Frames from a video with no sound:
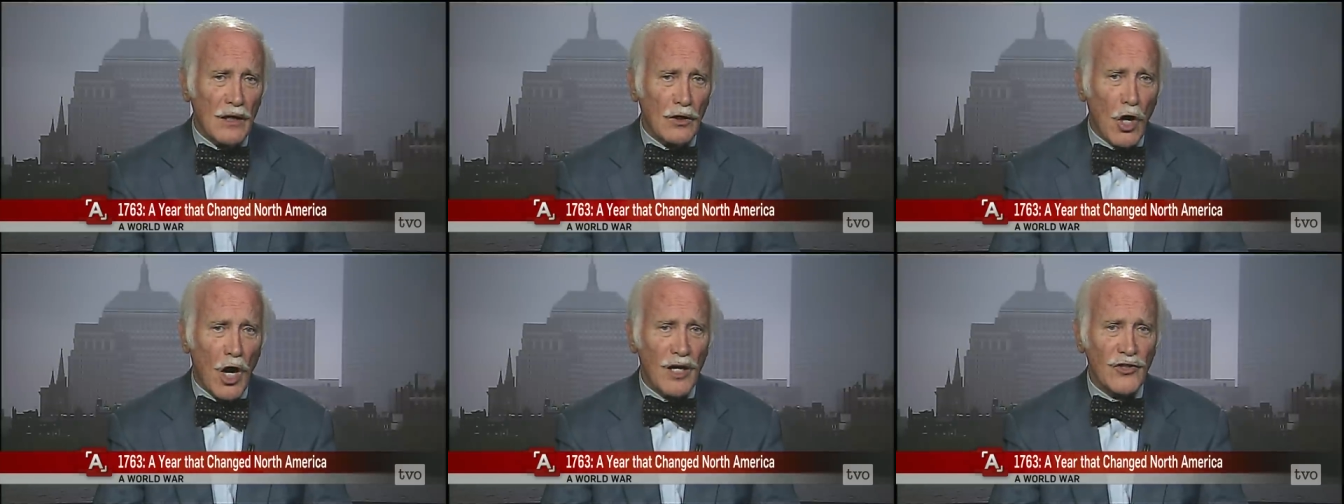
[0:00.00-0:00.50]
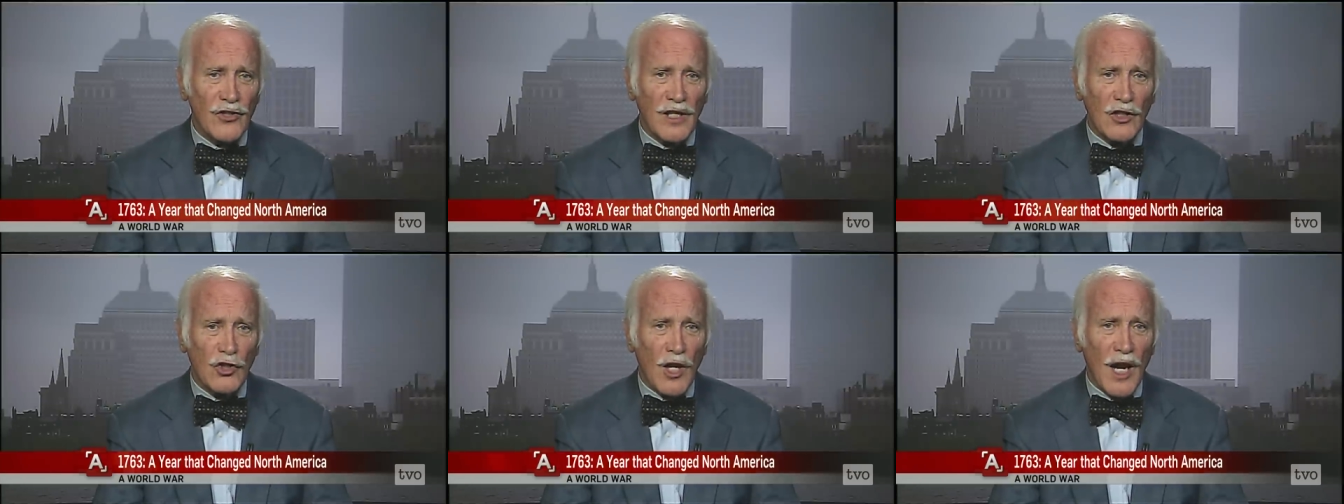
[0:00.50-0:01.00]
caused
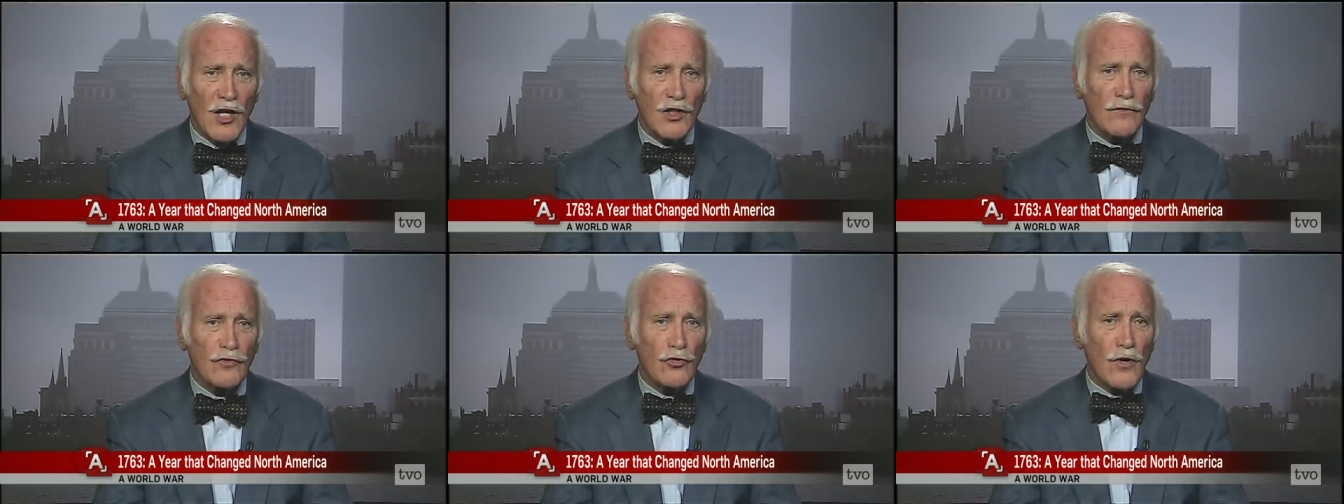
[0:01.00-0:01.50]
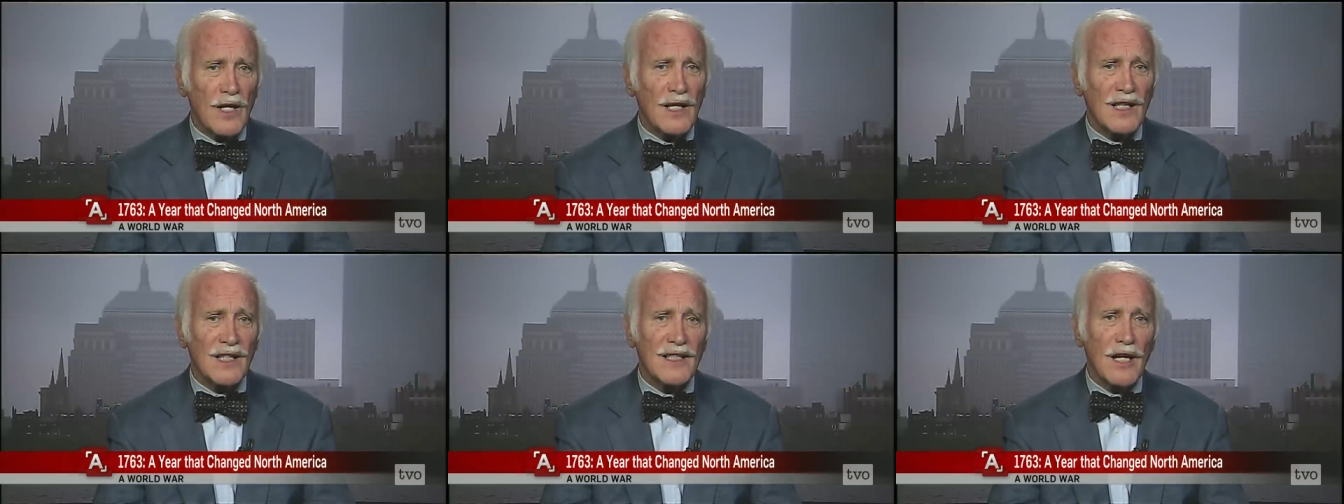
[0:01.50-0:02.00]
the change of treaty and